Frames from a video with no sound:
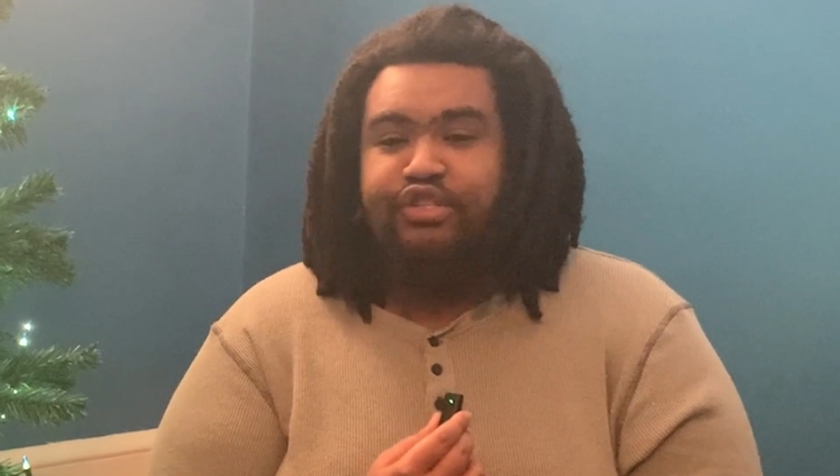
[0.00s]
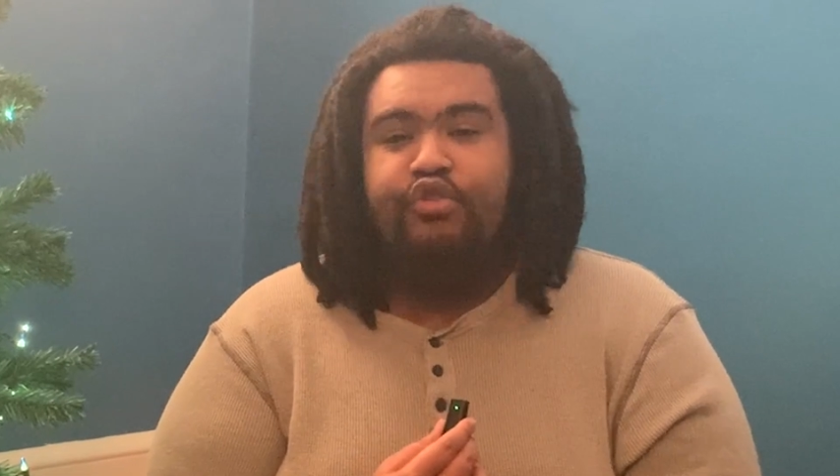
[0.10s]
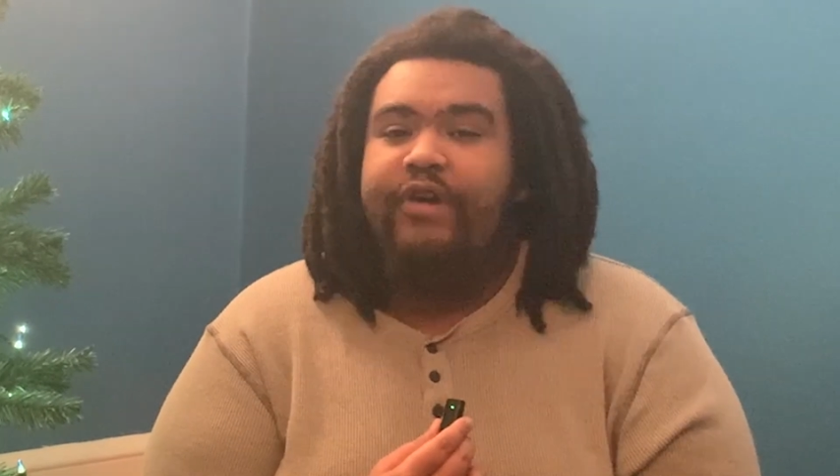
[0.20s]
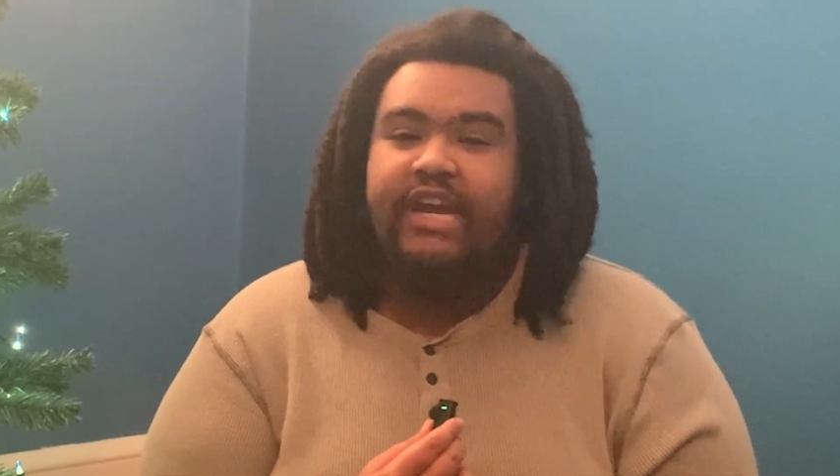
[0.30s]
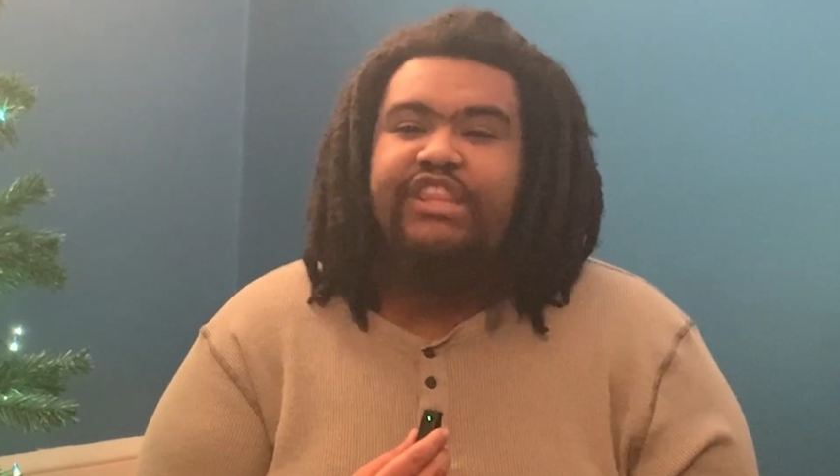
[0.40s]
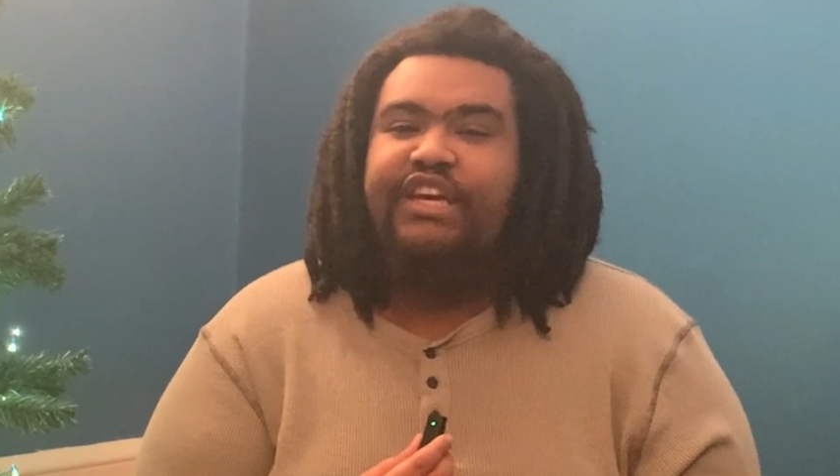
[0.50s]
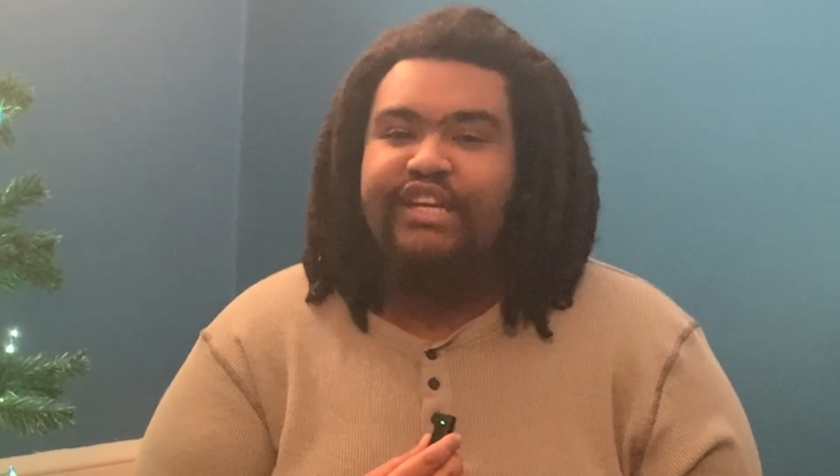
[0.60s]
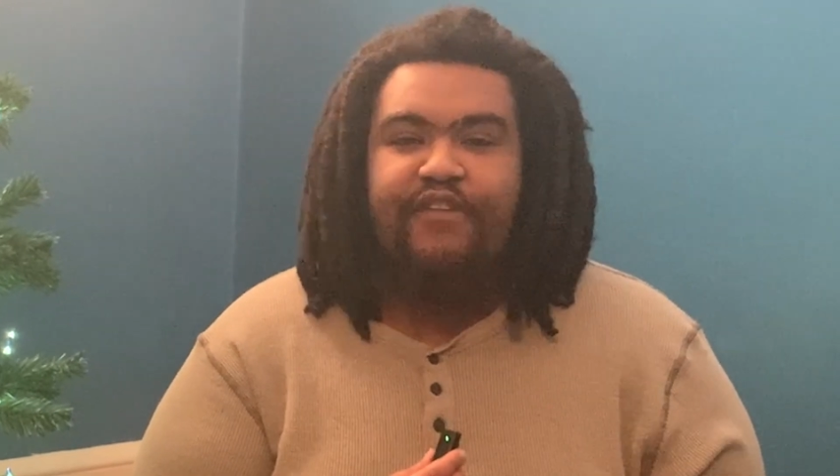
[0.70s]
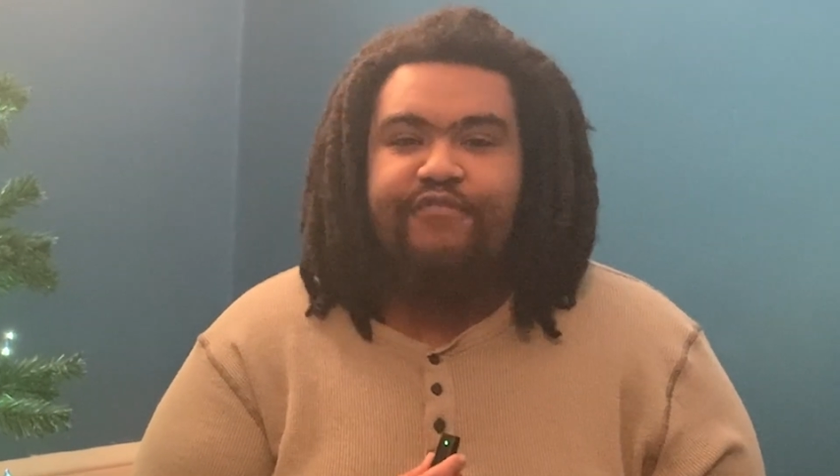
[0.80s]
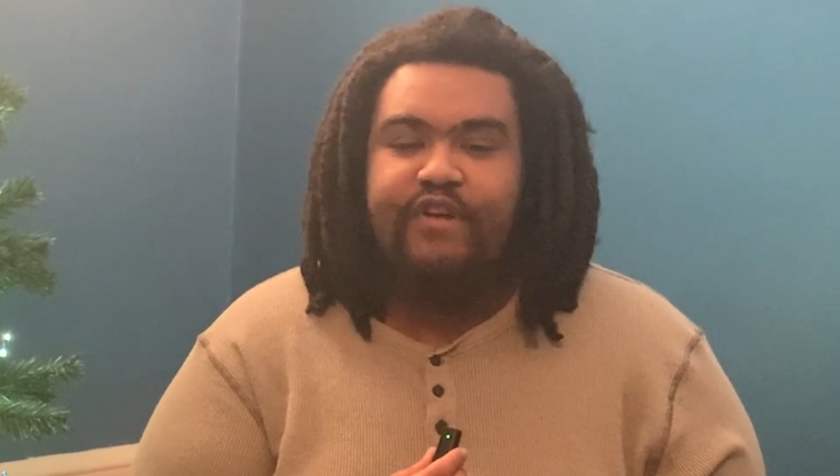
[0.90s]
to do
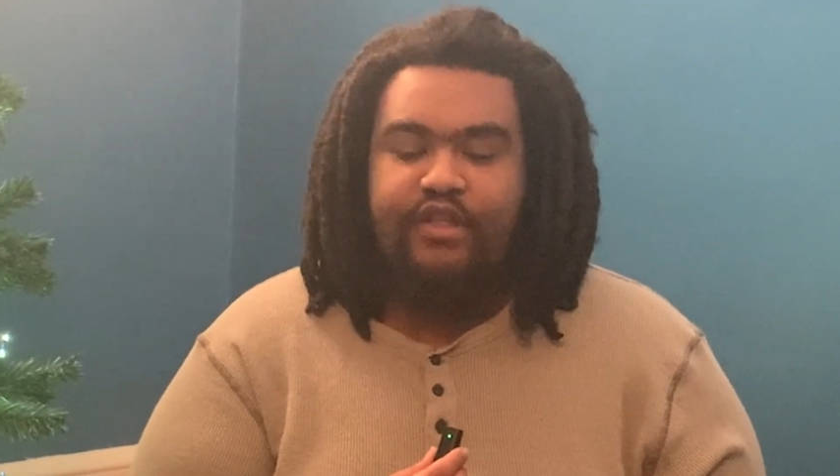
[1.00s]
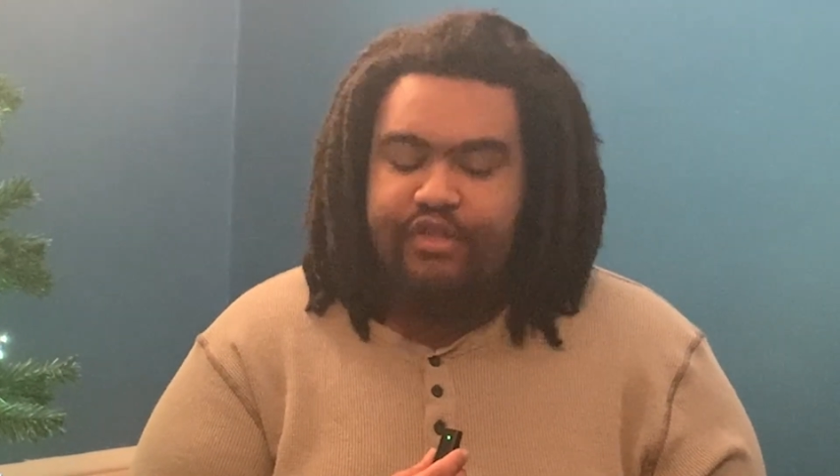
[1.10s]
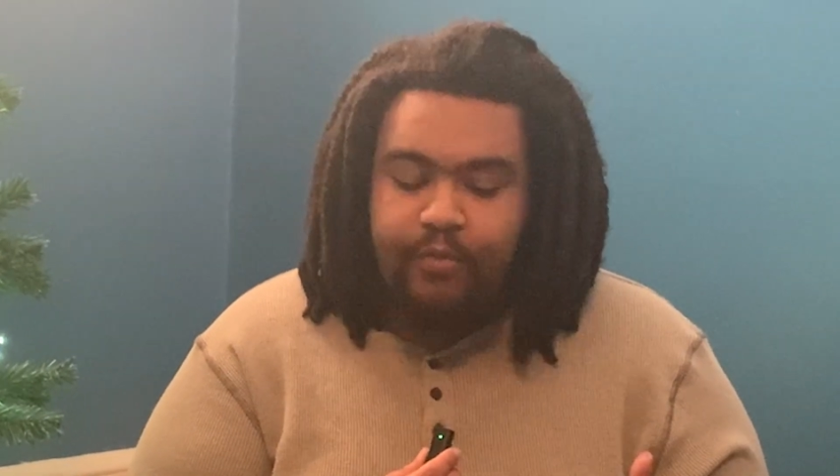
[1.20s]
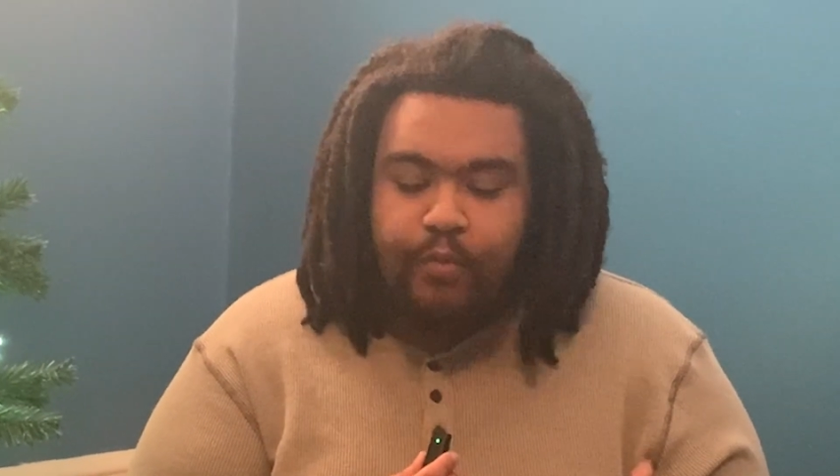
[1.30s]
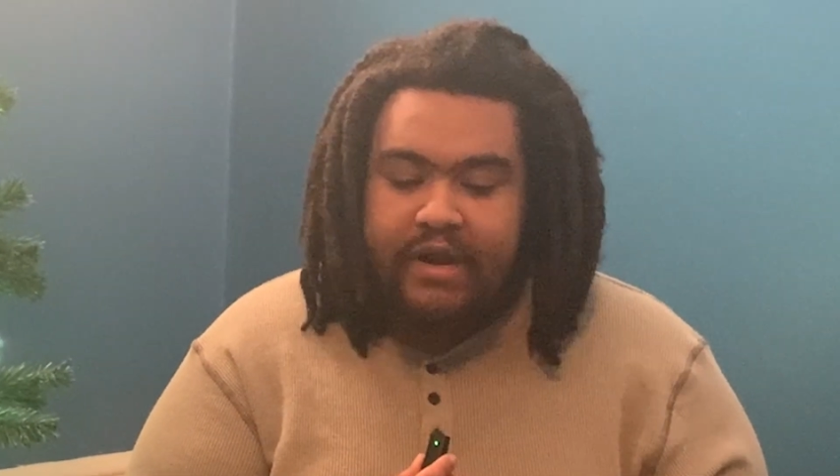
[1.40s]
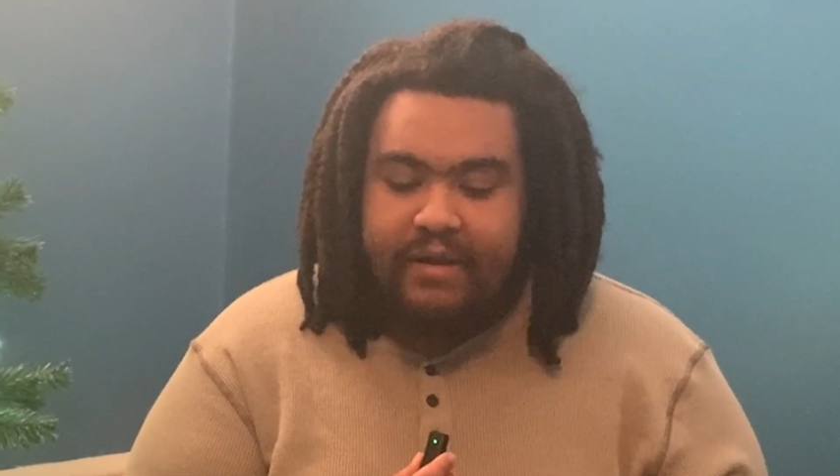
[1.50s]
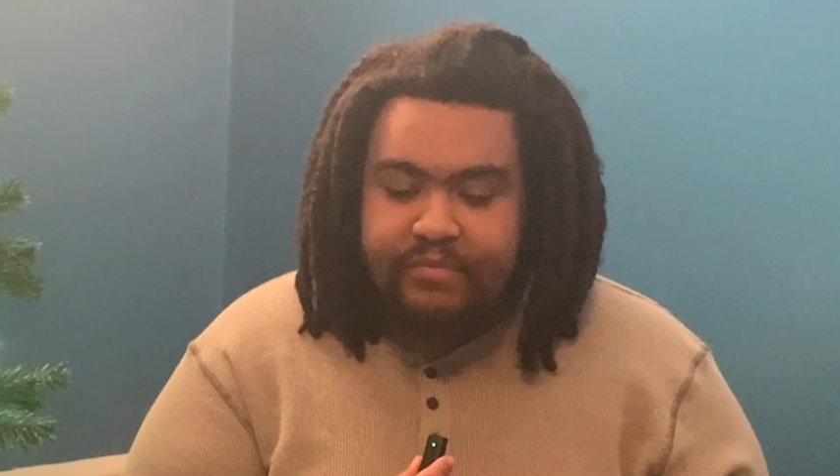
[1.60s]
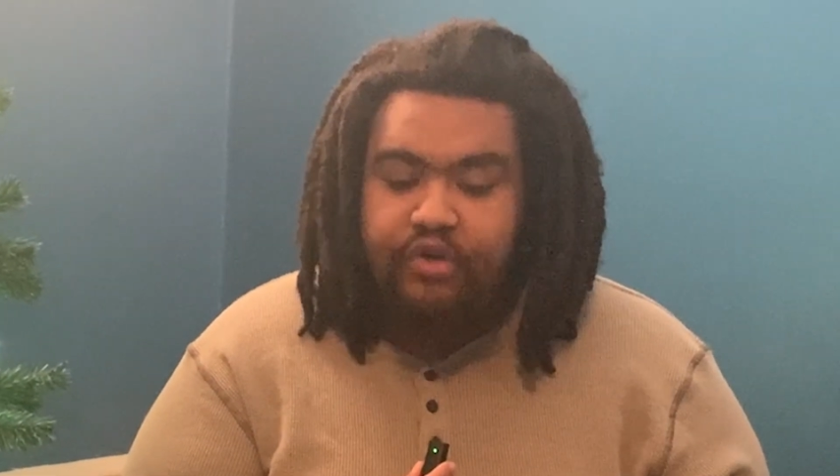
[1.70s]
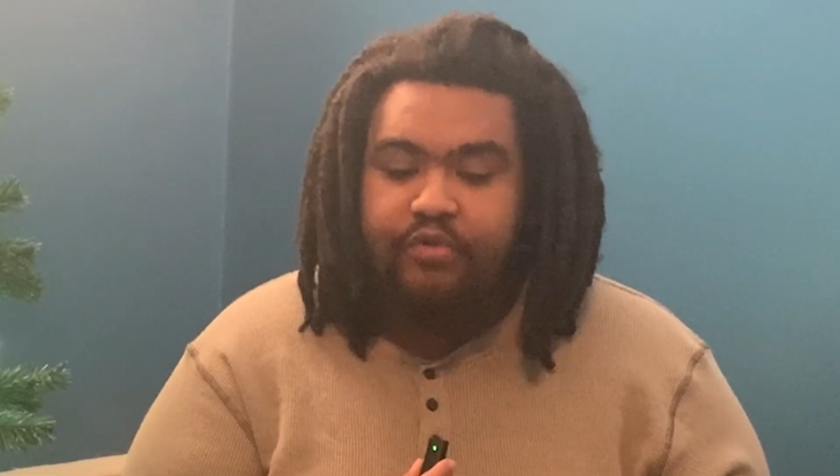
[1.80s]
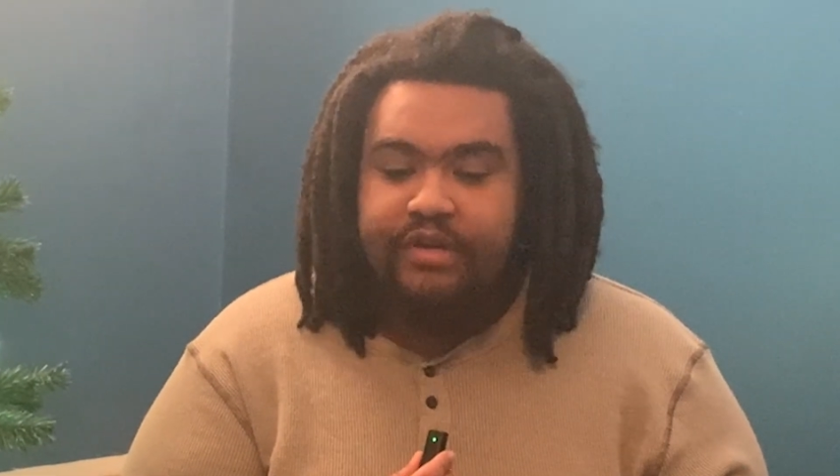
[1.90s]
anything different other than what
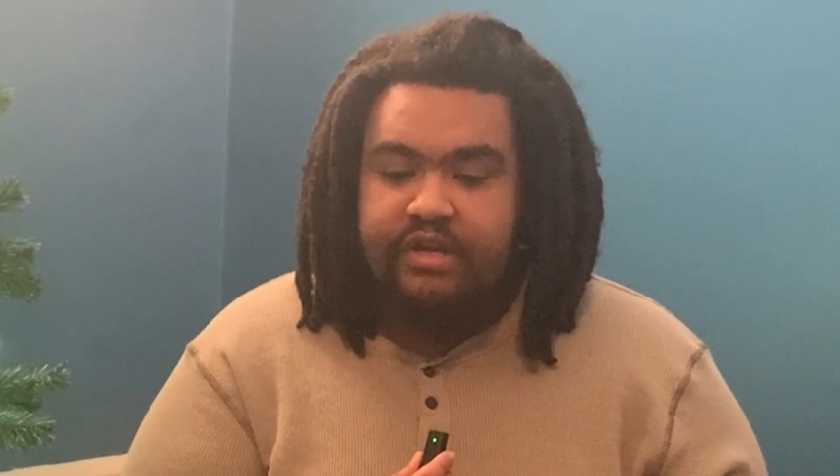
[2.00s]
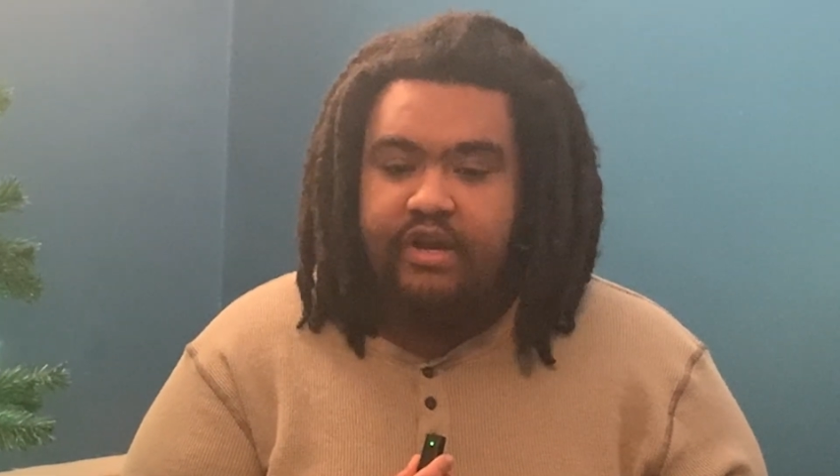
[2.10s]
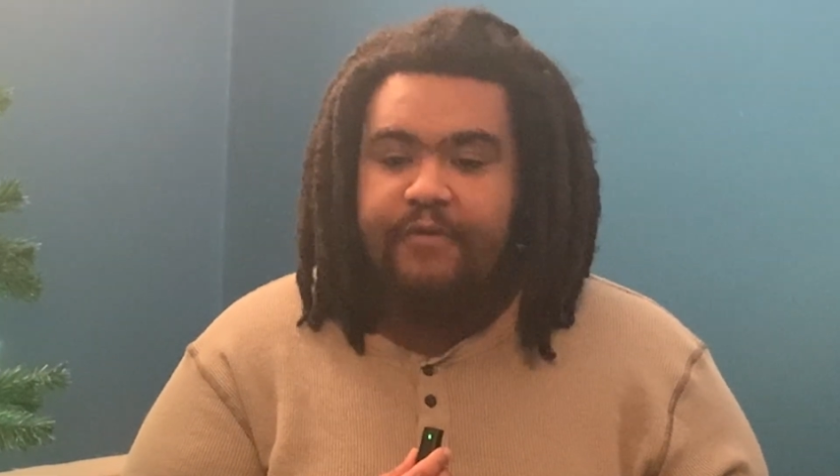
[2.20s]
I'm doing,